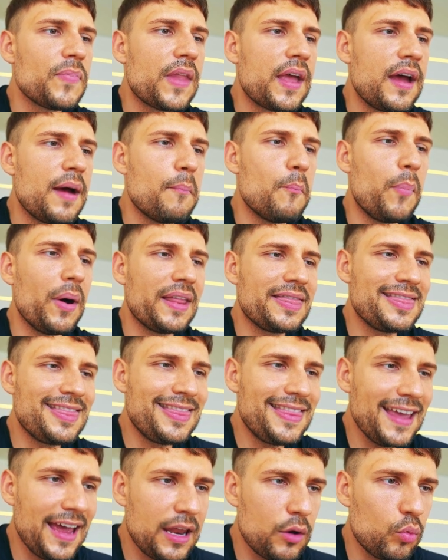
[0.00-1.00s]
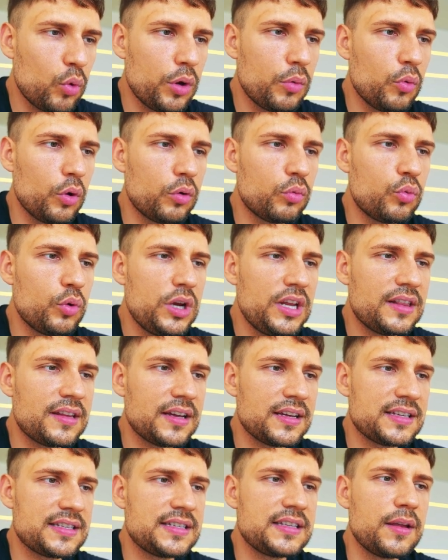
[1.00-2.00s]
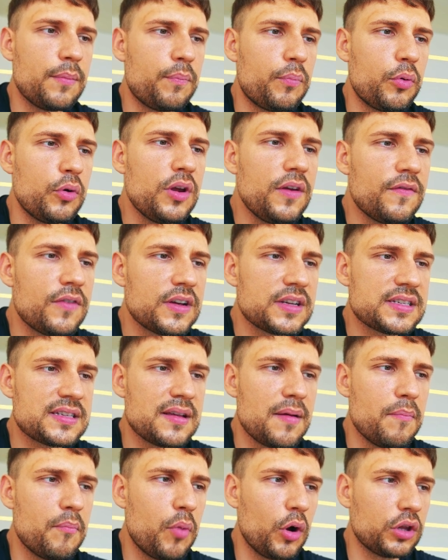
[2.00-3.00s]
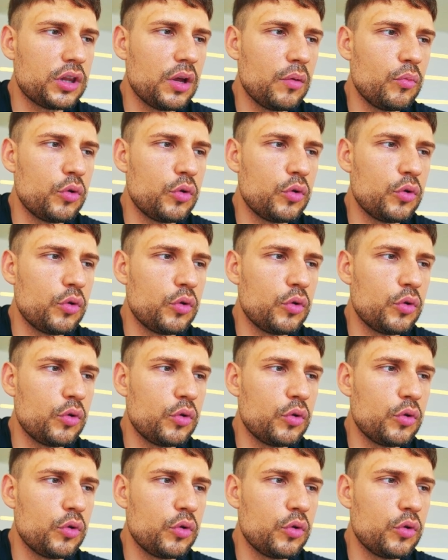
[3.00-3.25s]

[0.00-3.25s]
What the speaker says: but then we will retest the previous bottom,